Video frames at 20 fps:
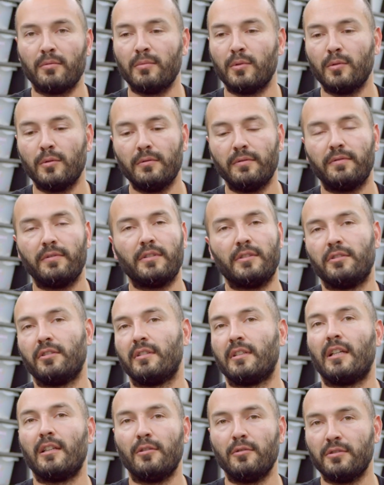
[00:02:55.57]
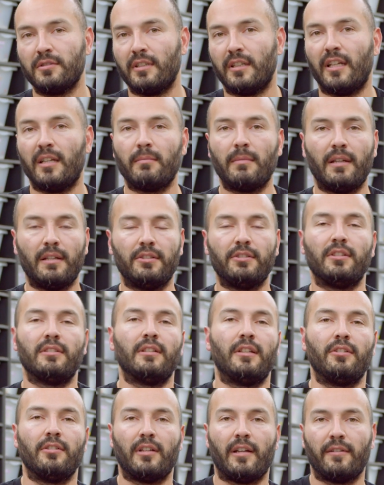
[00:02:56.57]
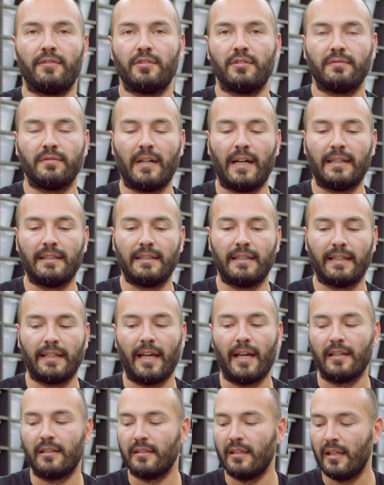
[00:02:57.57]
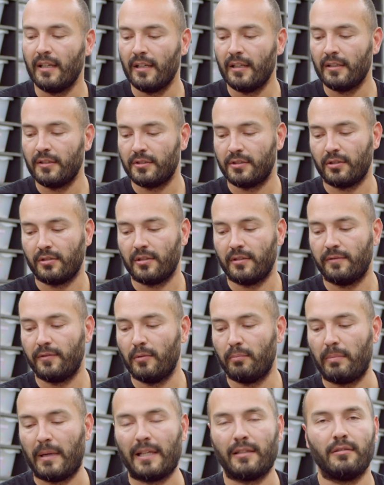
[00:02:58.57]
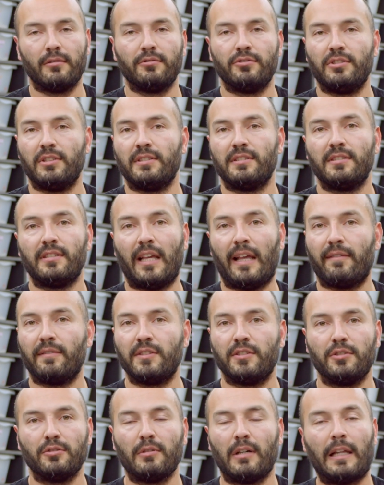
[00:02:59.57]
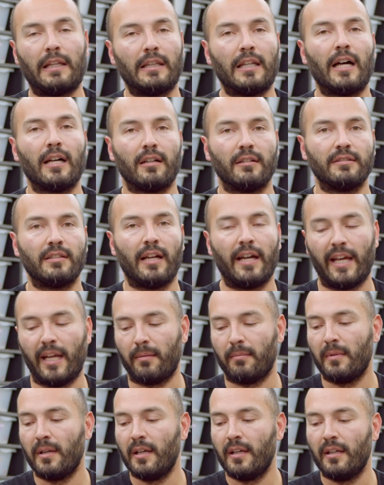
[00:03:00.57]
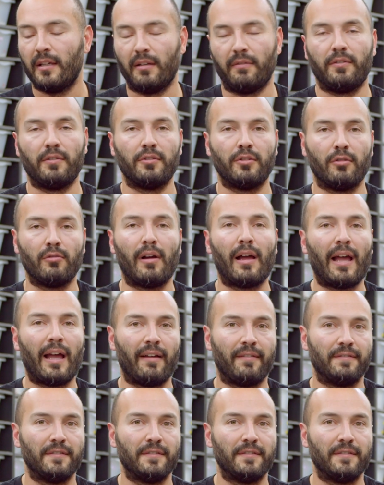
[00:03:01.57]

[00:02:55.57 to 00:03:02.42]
move, you're gonna lose the image, and then you have to find it again. So the foot pedal just saves you a lot of time if you don't have